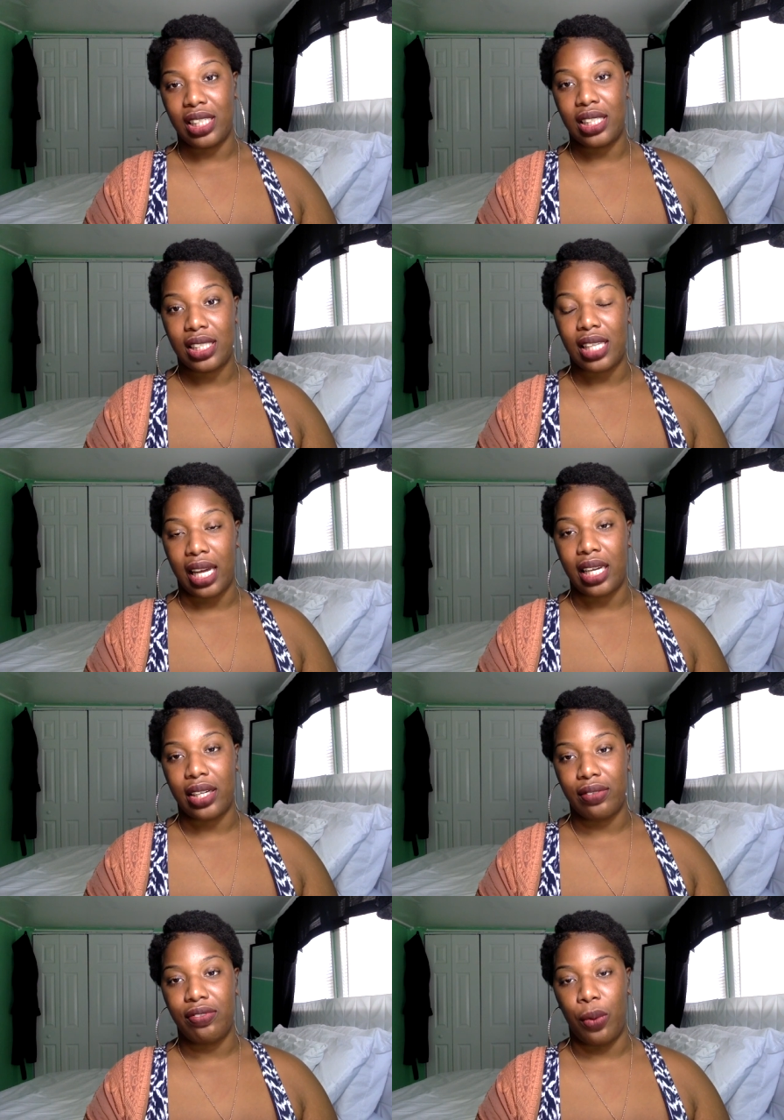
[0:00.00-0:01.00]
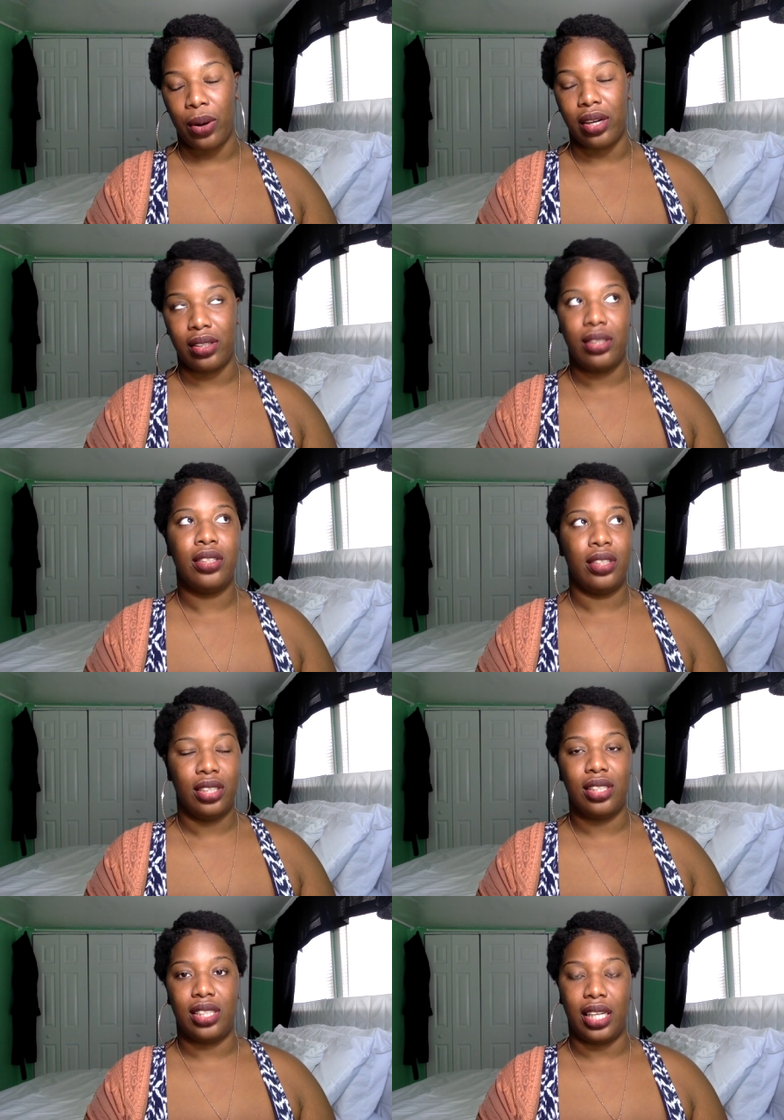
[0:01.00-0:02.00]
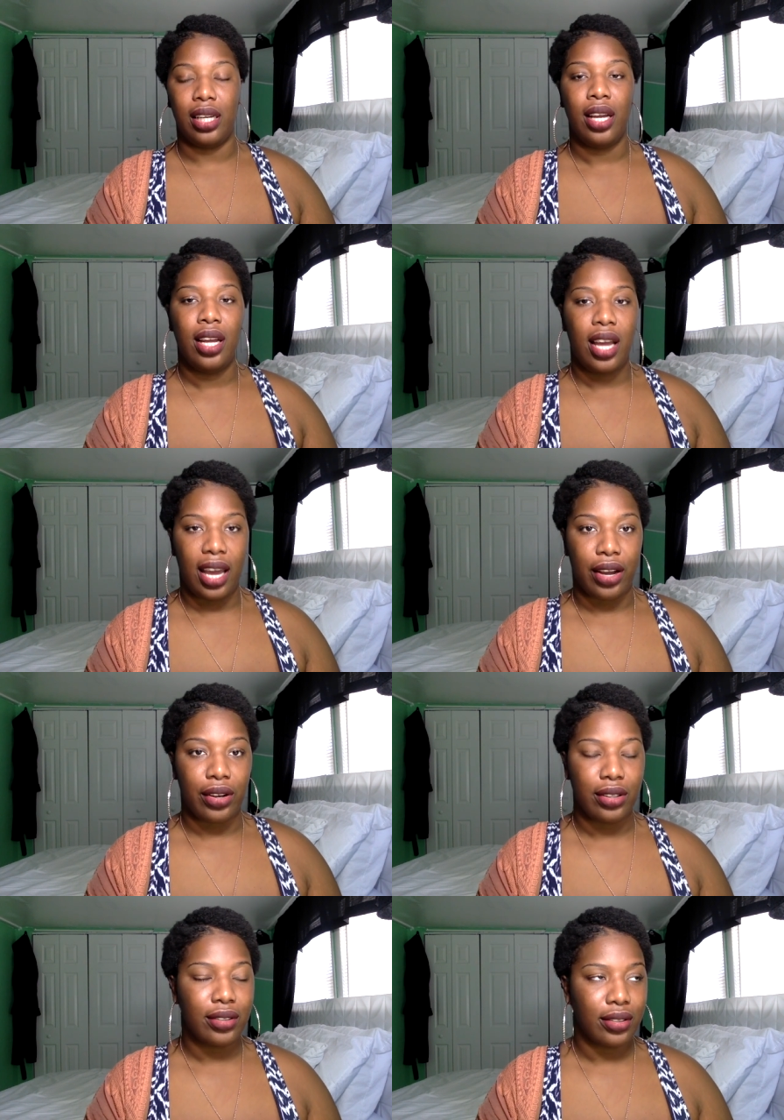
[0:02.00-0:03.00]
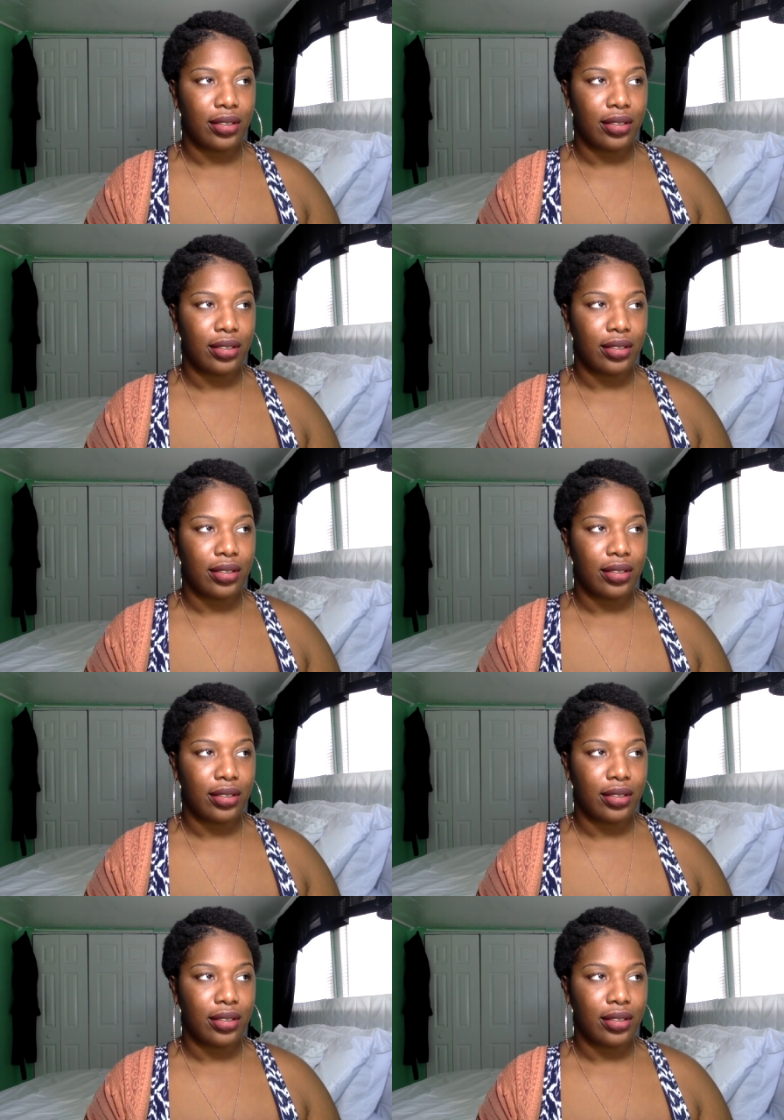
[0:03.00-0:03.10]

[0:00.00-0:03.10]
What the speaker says: This is like 4Z hair.